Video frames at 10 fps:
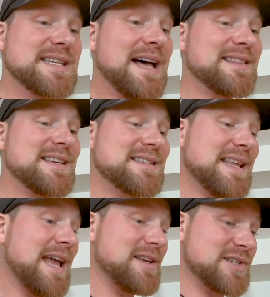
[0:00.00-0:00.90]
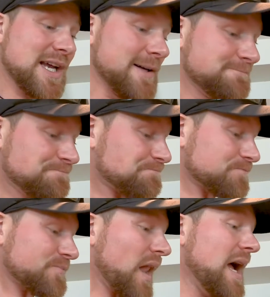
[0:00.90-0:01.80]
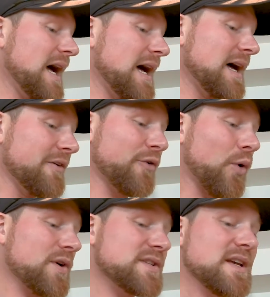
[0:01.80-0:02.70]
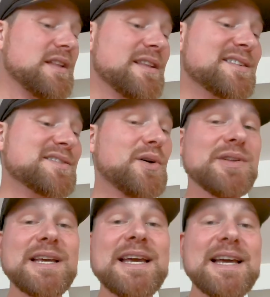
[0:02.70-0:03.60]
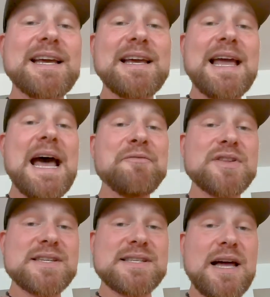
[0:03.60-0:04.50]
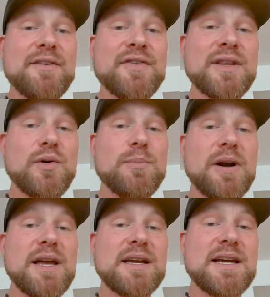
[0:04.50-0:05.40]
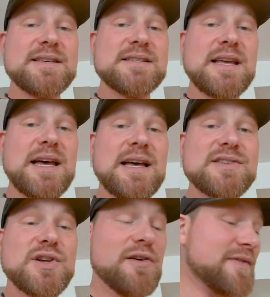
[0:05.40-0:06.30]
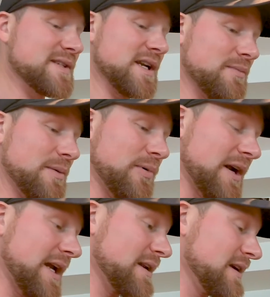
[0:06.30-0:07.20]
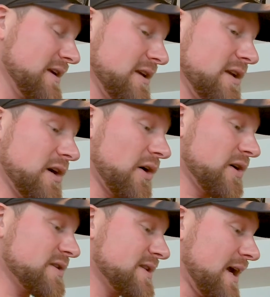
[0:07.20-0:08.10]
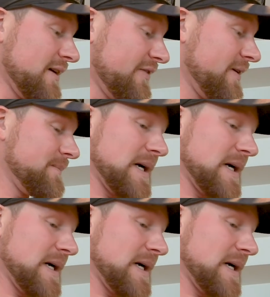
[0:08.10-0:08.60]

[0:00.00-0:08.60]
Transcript: Southeast Asia. Of course, this is only half of the stuff that we're bringing, because Surf is going to be bringing, you know, her stuff.